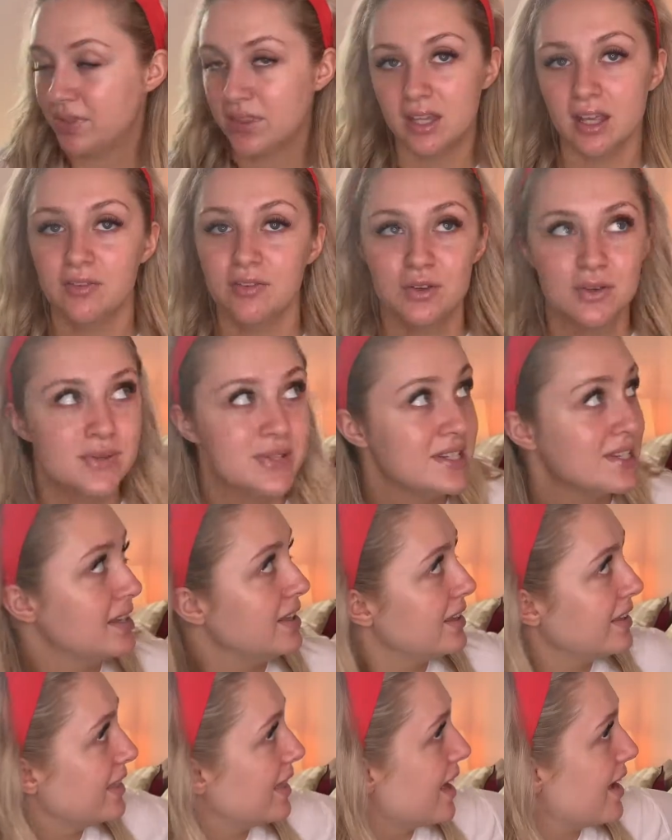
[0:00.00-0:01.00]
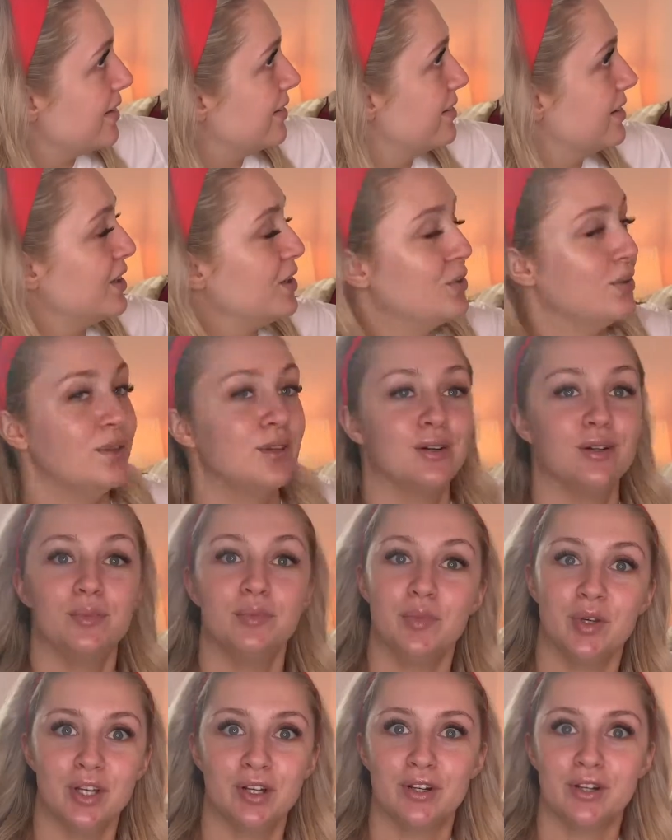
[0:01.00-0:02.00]
If you see that cute little
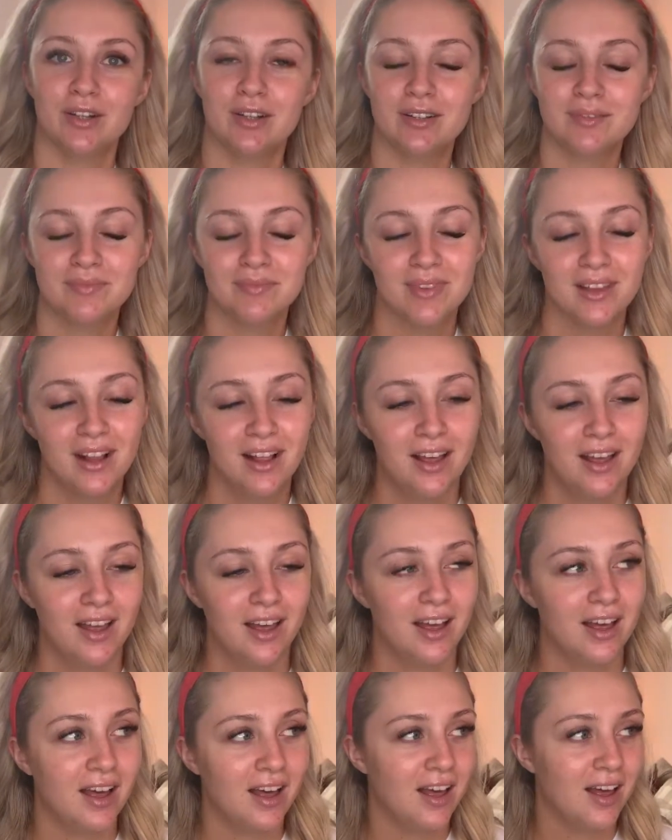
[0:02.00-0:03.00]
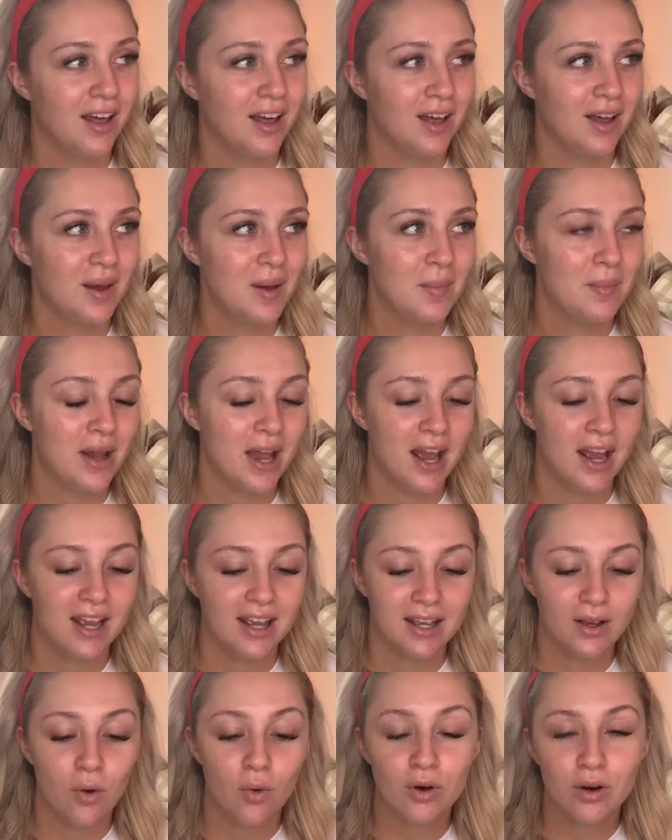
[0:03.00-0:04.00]
mural,
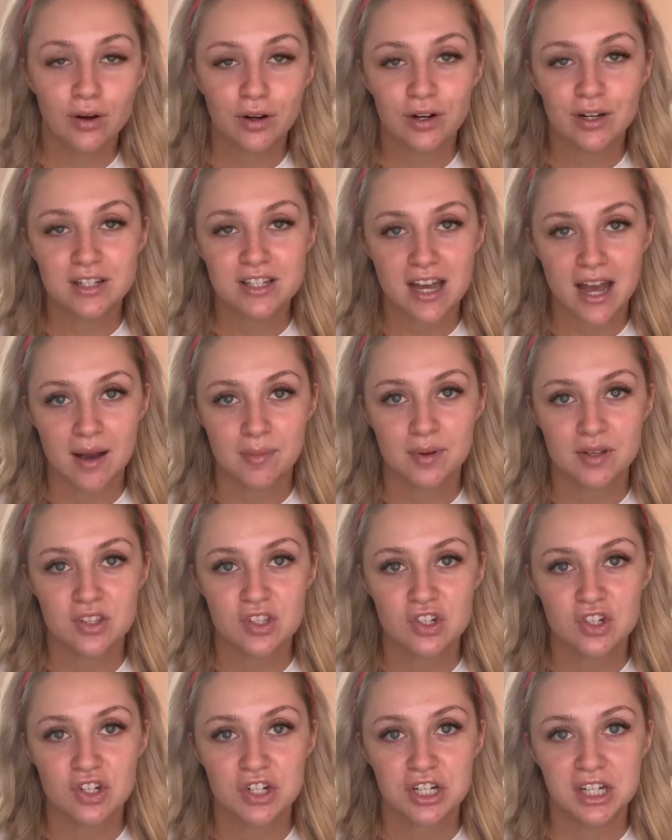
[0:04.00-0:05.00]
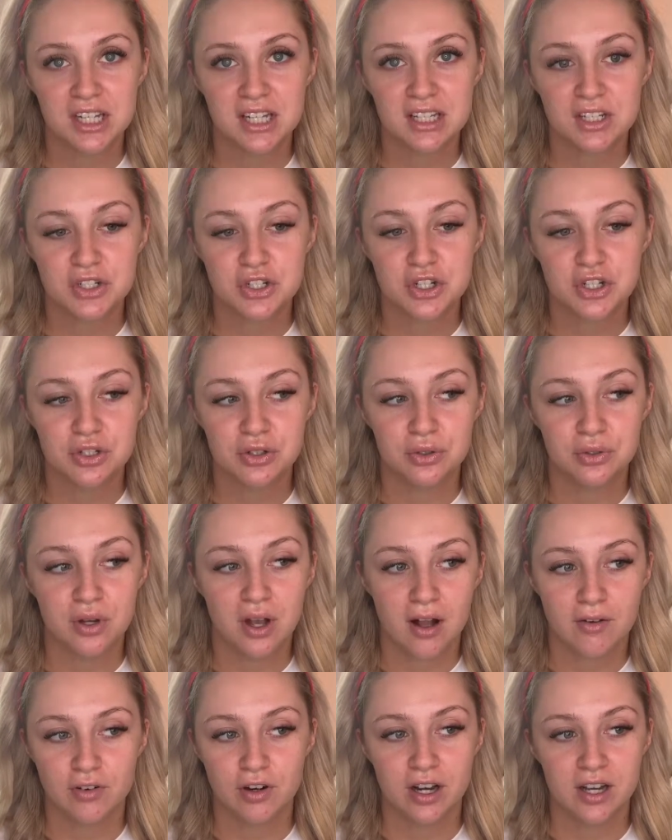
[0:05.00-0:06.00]
I ordered a tapestry to
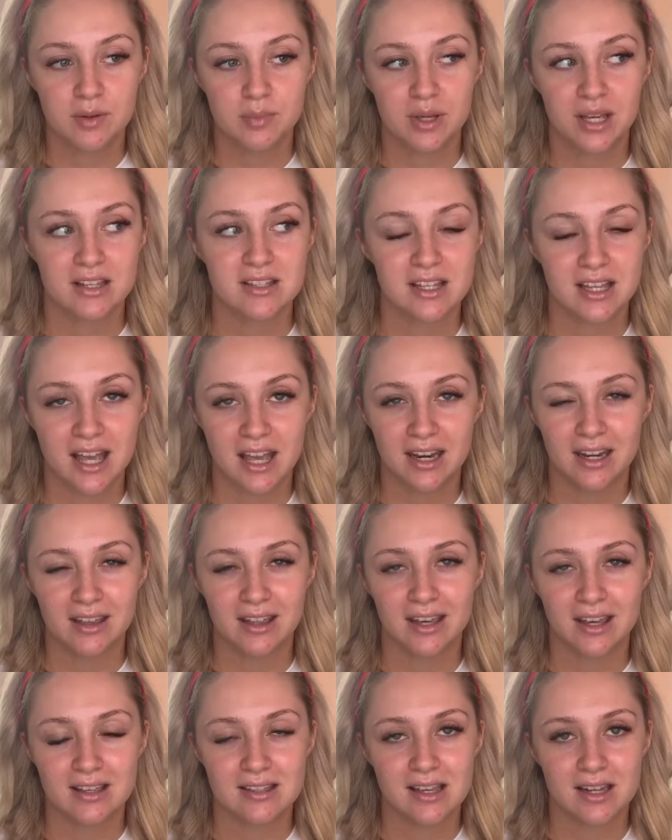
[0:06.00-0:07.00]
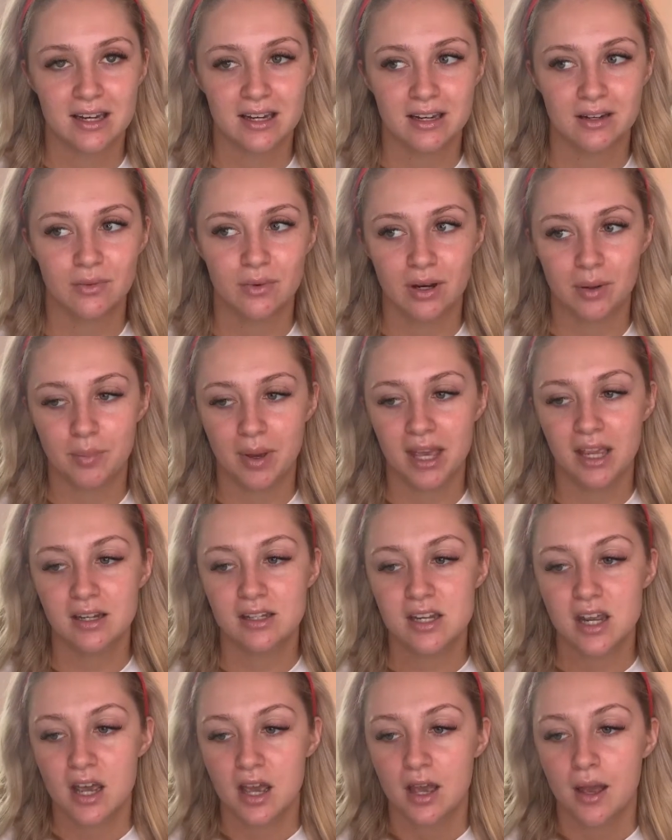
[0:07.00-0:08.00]
cover it because, again, like I said, I didn't want to
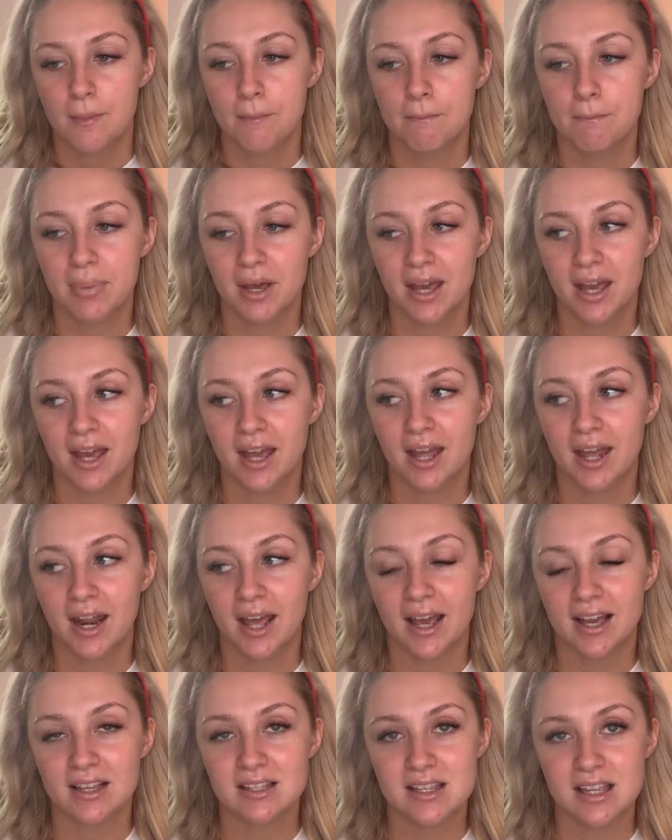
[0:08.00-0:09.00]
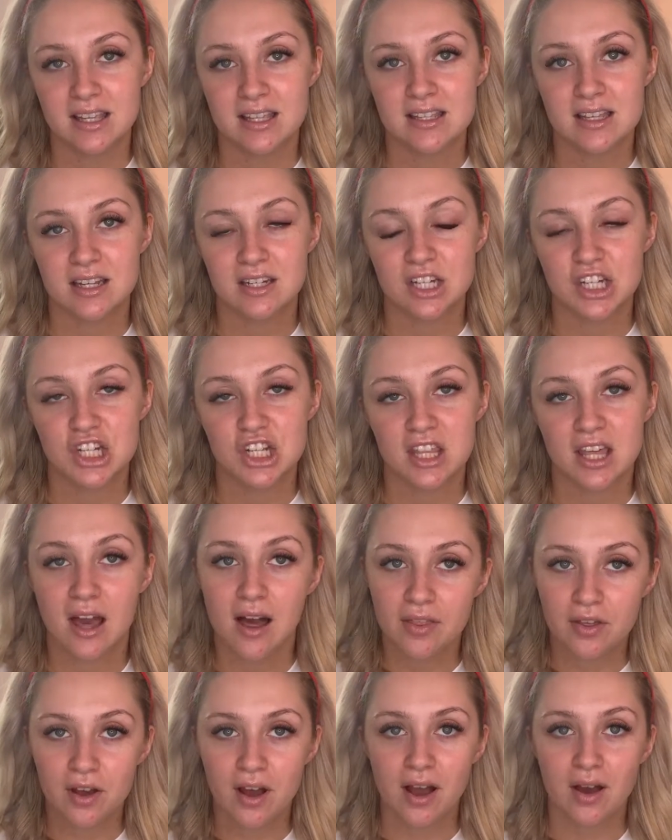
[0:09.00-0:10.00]
paint, but I accidentally sent it to the
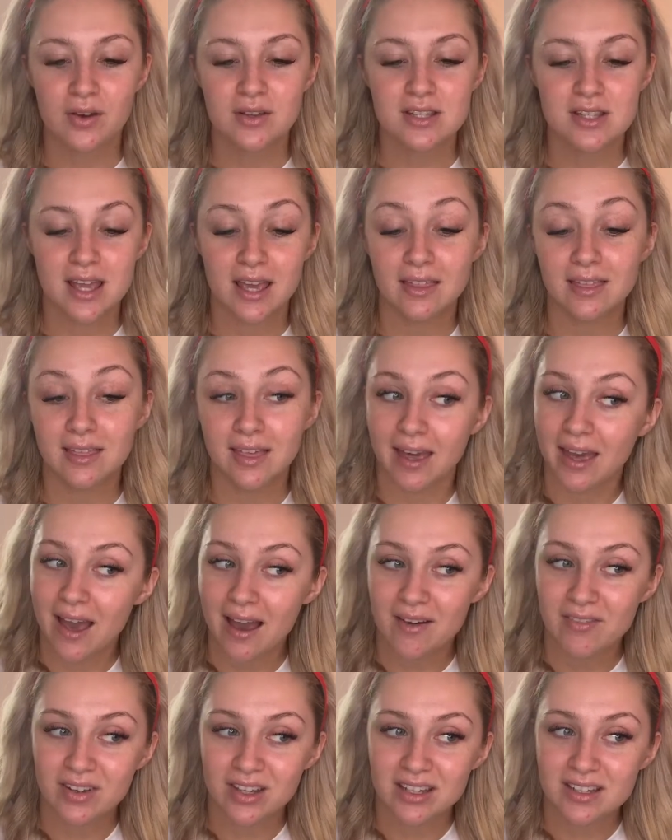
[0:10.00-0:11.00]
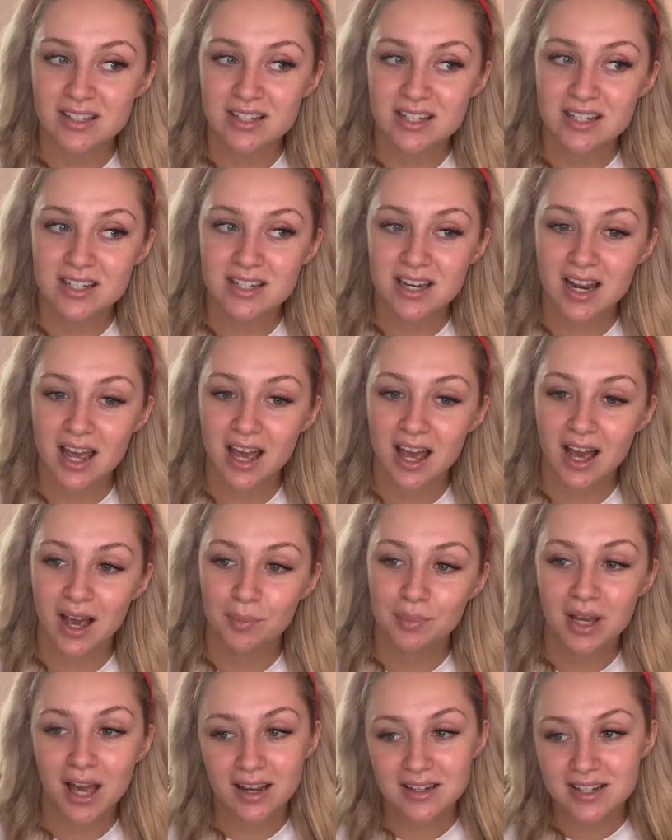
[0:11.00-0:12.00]
other house and they haven't
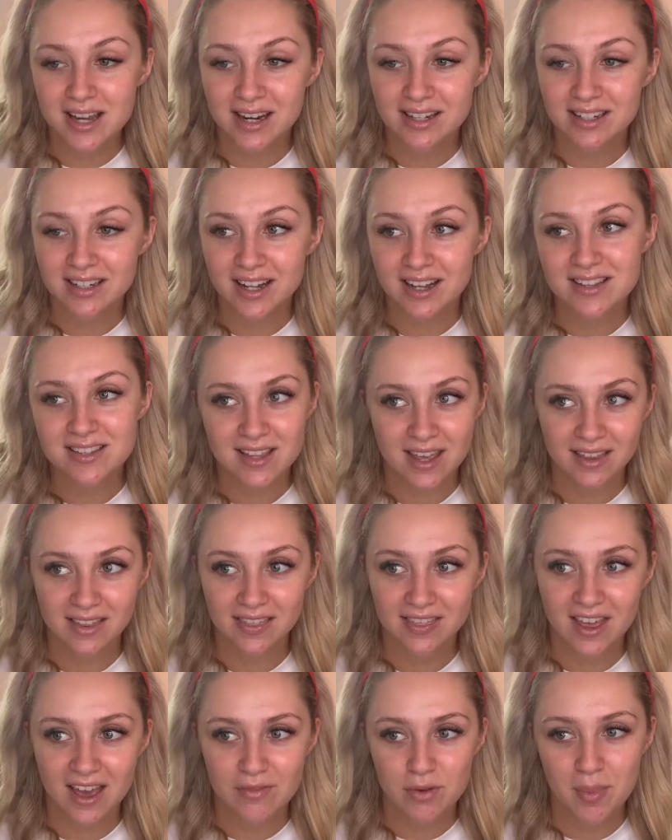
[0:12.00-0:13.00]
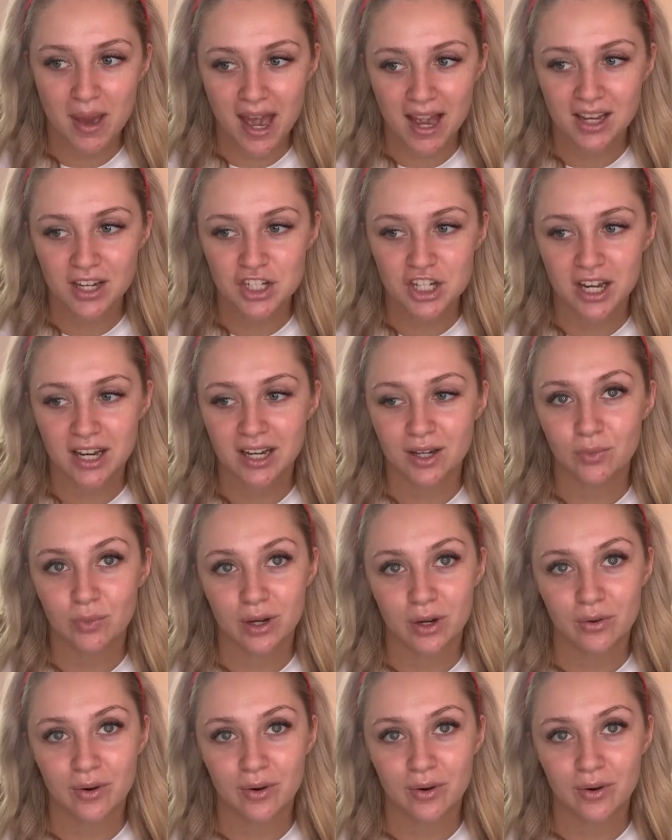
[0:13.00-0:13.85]
contacted us saying that they have a package yet, and